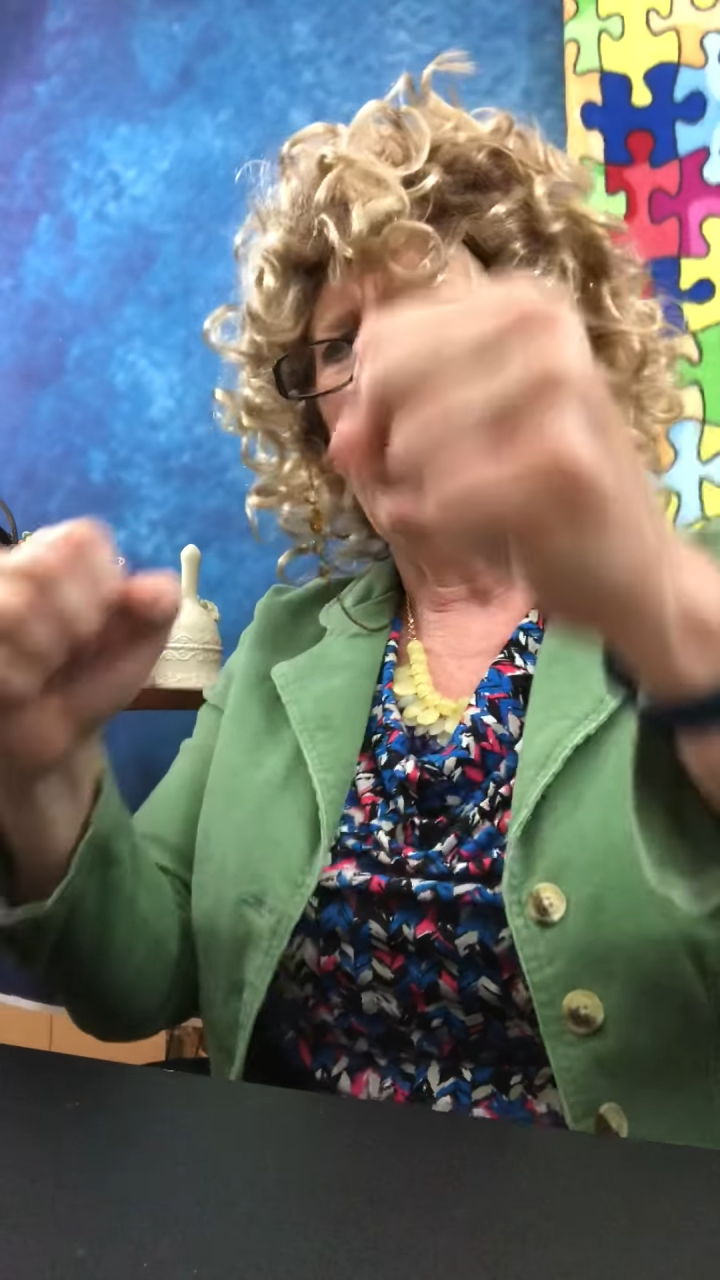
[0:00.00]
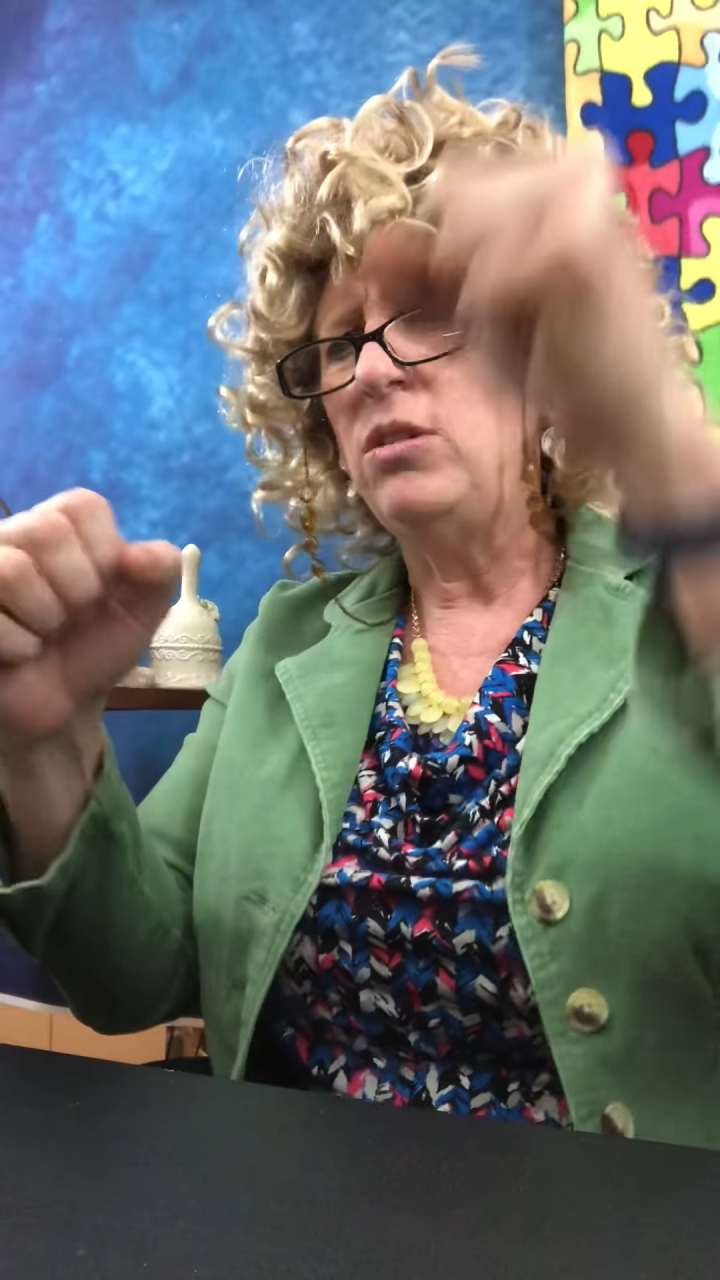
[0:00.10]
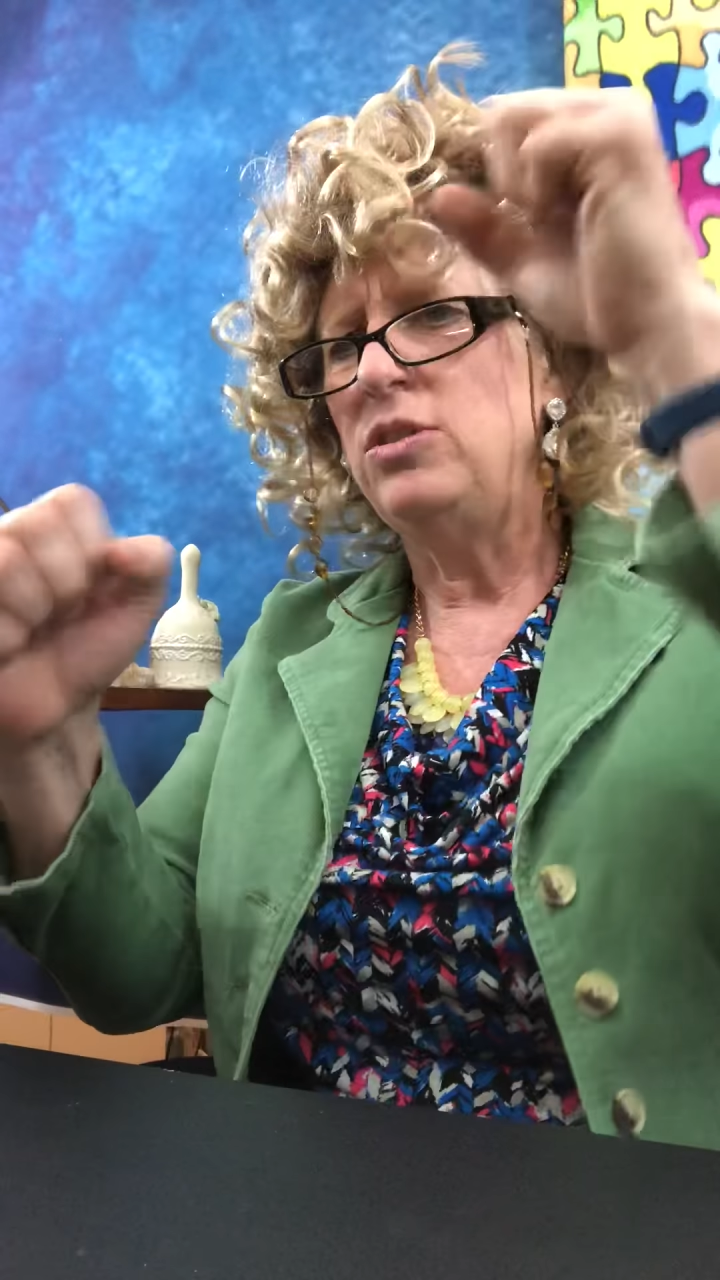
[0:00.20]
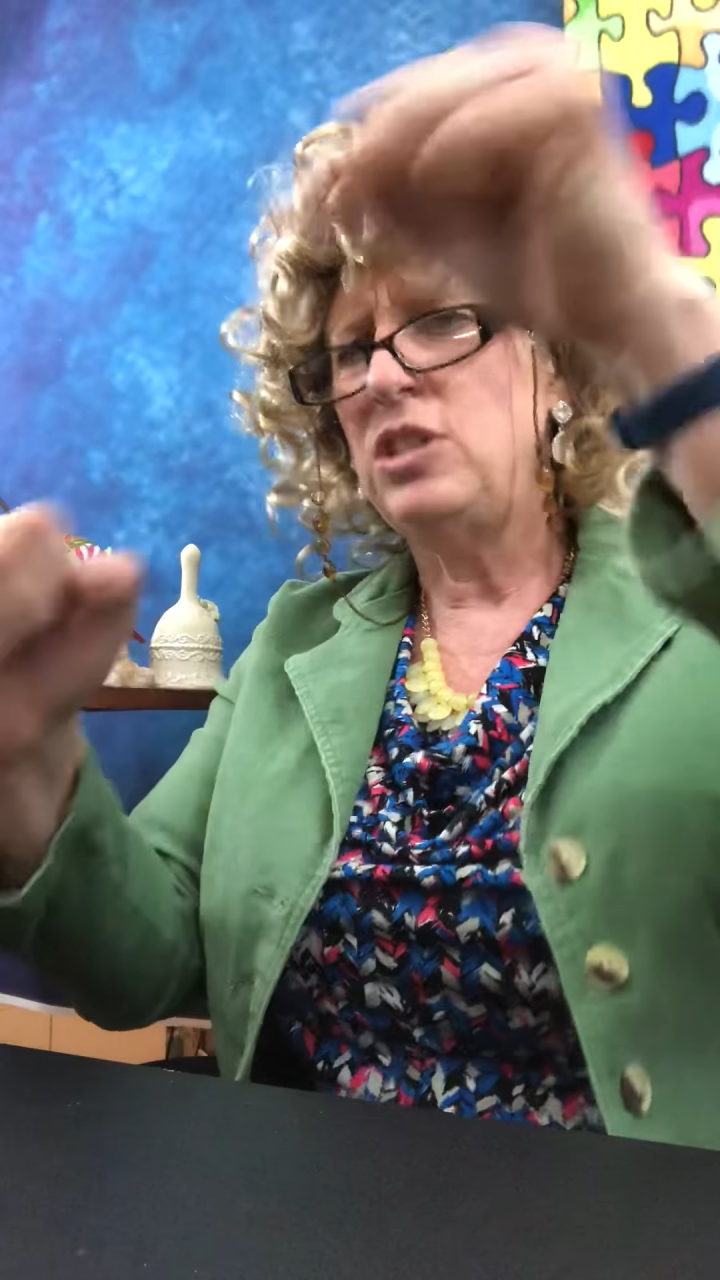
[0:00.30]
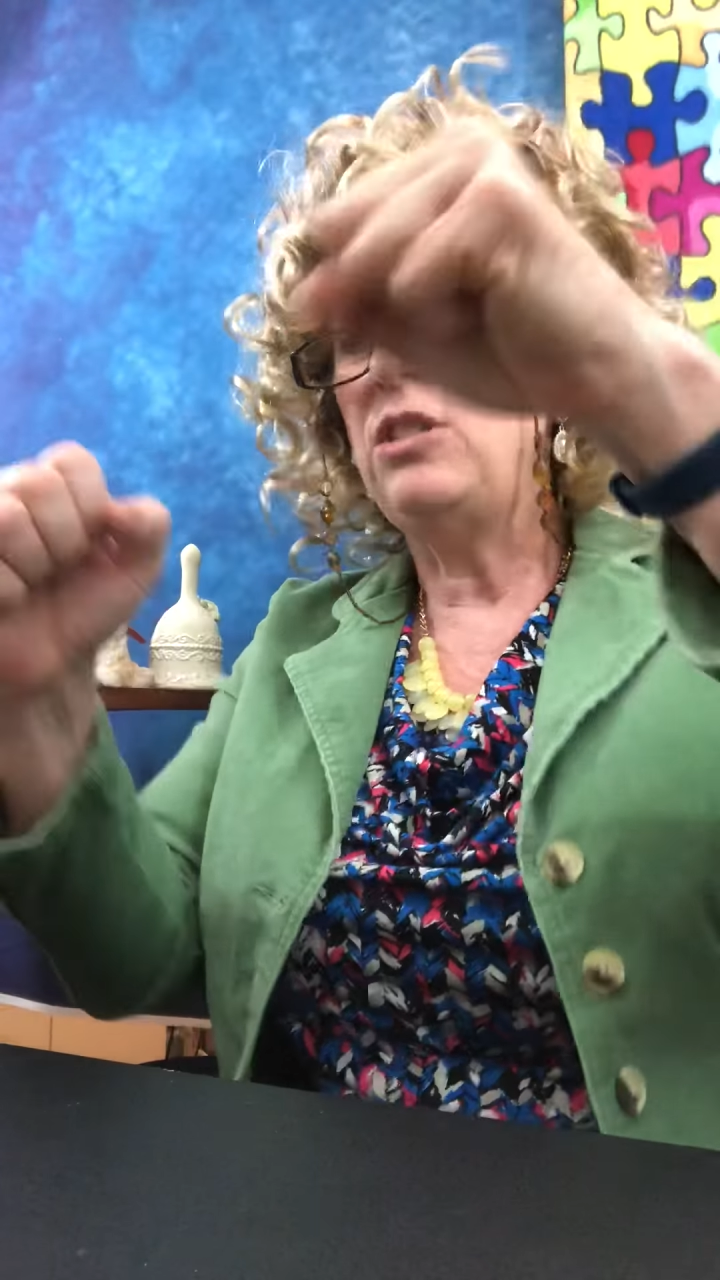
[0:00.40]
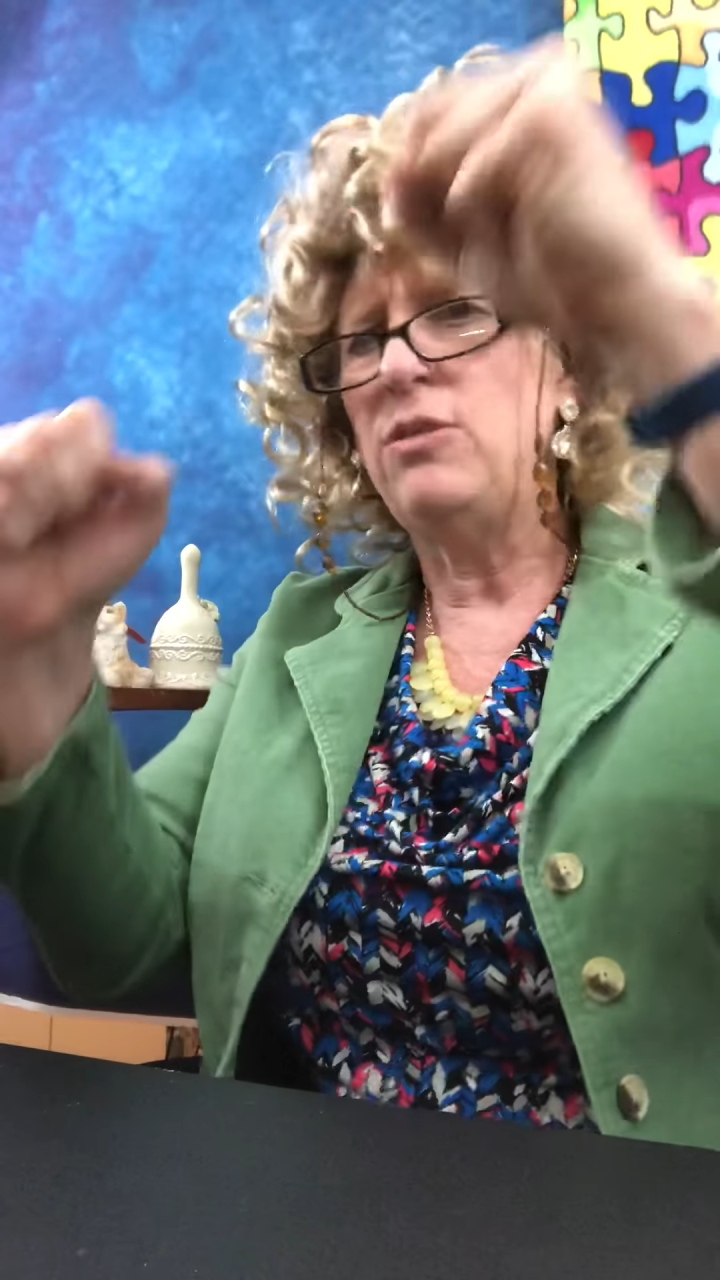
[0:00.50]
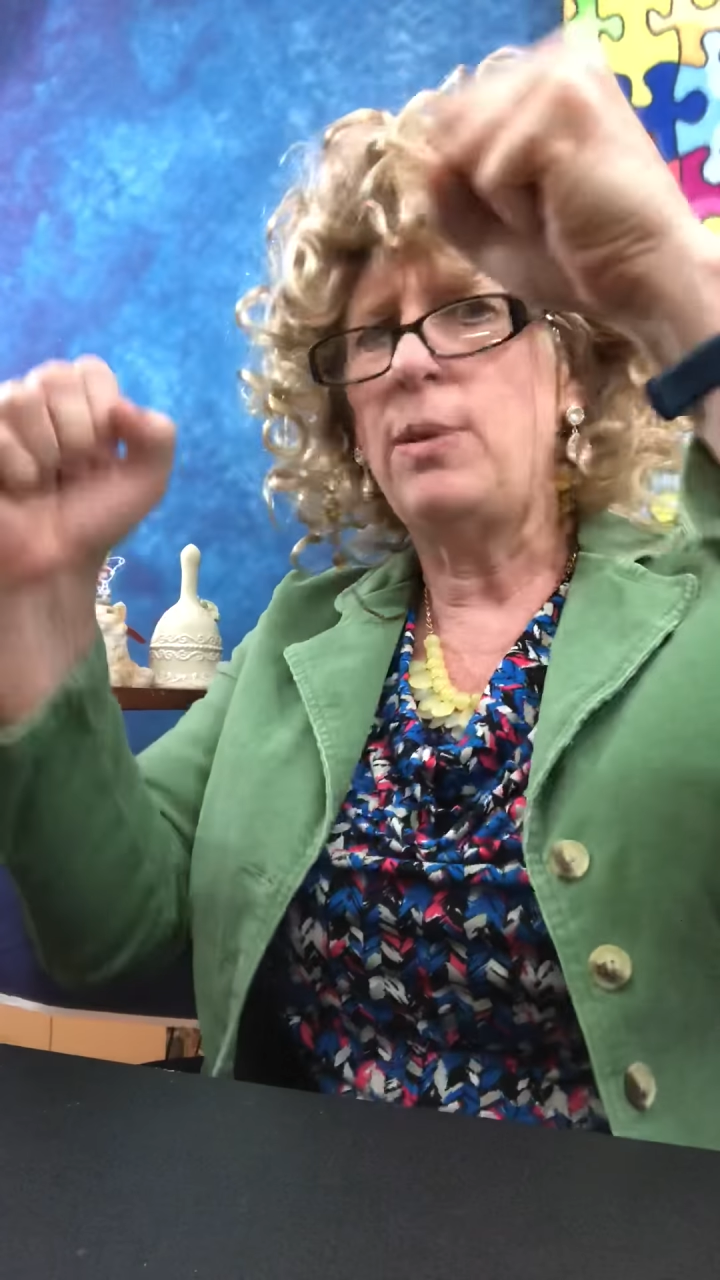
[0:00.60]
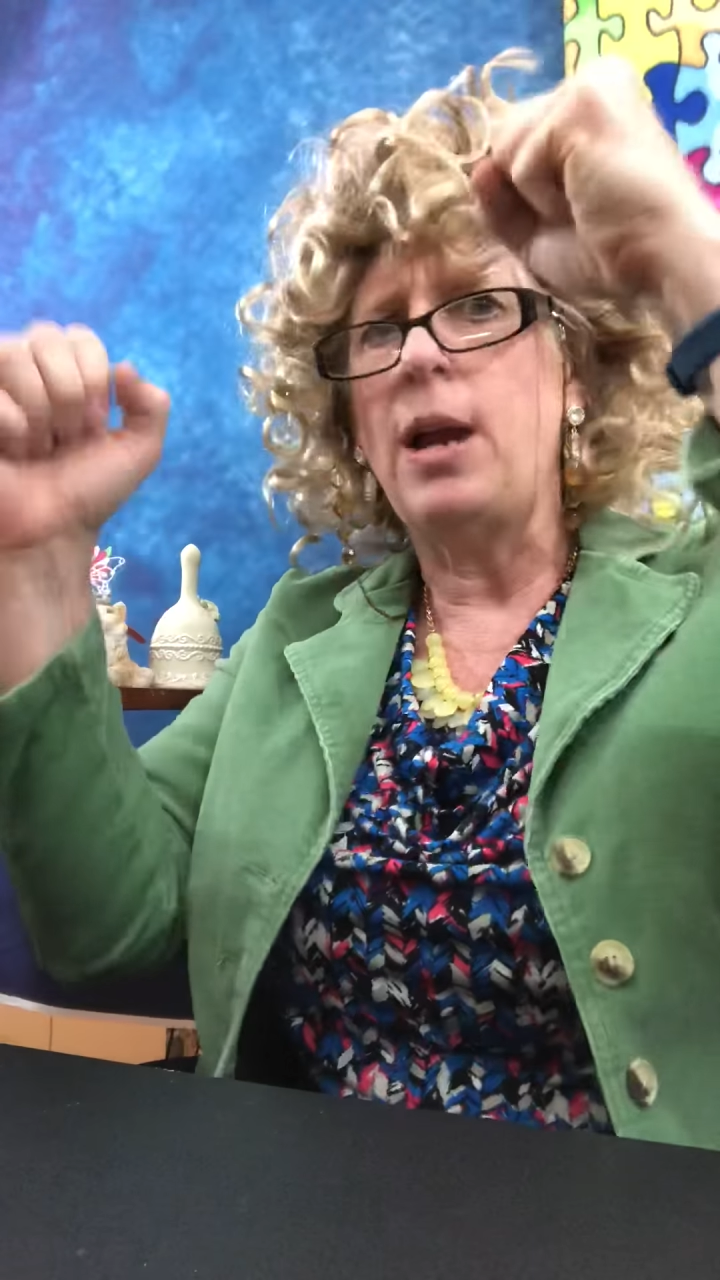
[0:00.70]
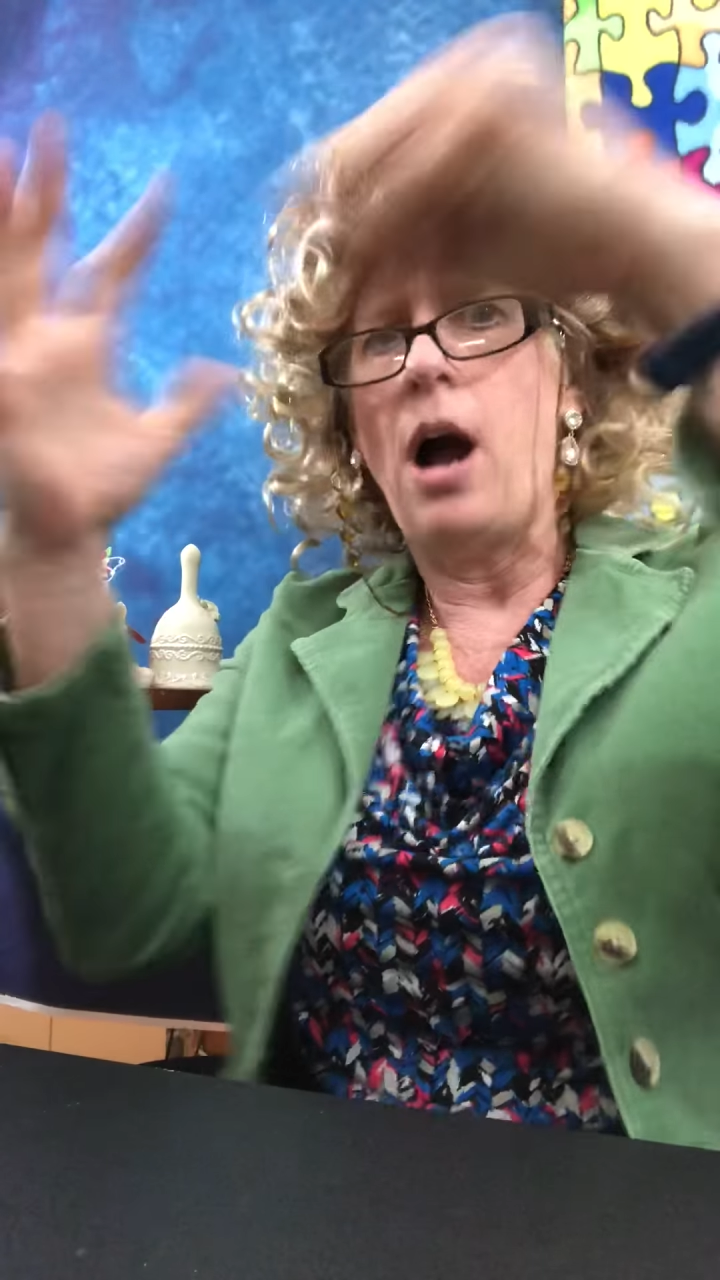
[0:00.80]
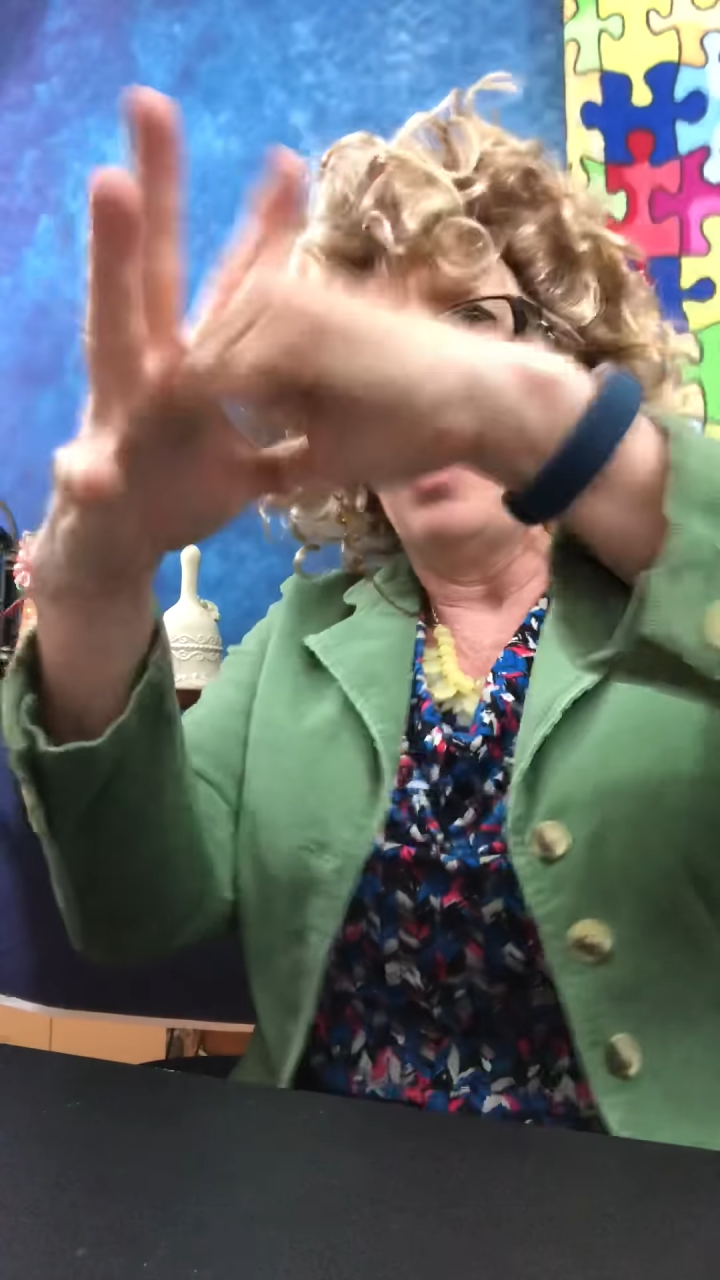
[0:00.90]
1, 2,
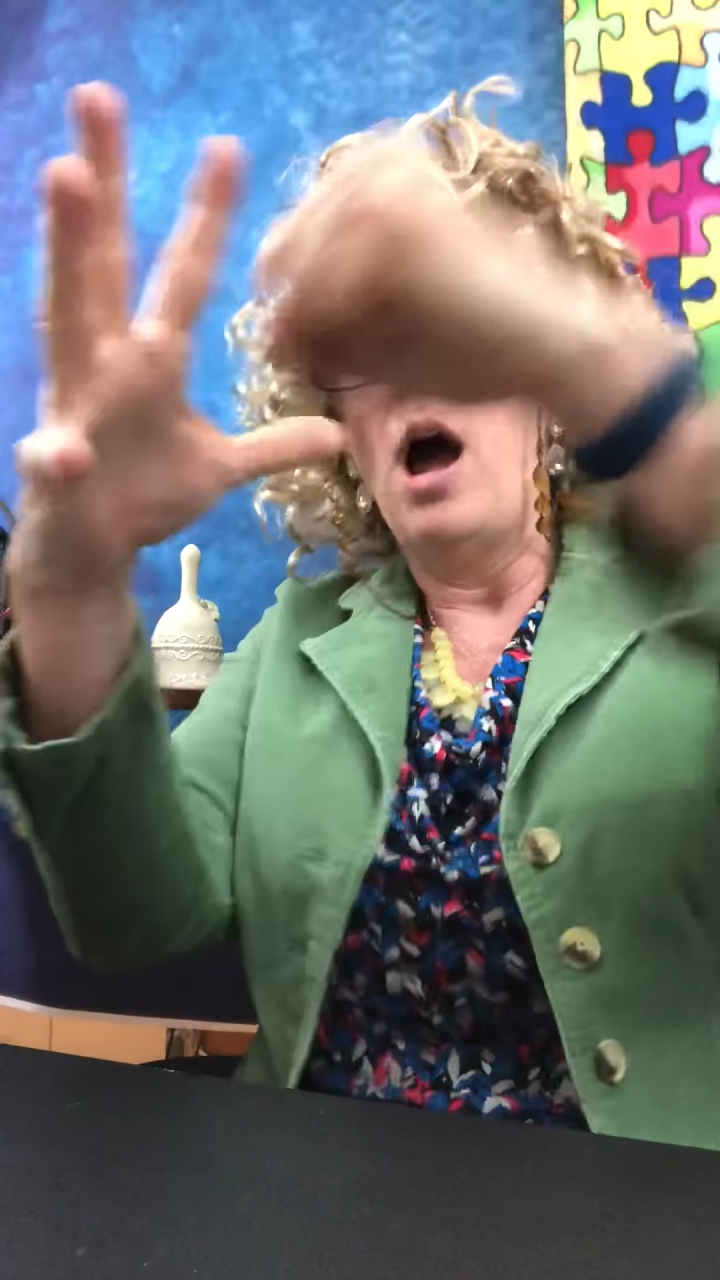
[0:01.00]
3.